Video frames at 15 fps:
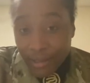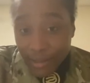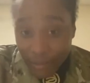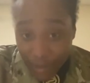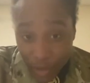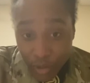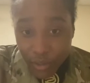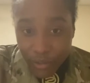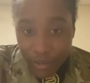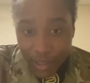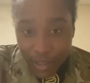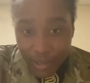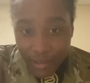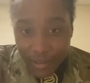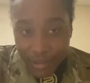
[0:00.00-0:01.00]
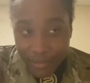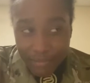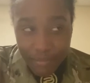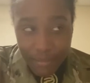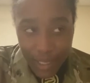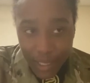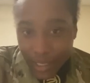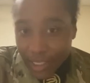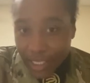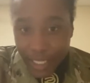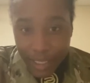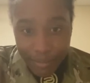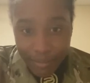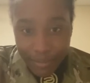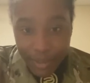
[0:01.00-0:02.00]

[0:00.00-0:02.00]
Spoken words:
Physical fitness, be in shape,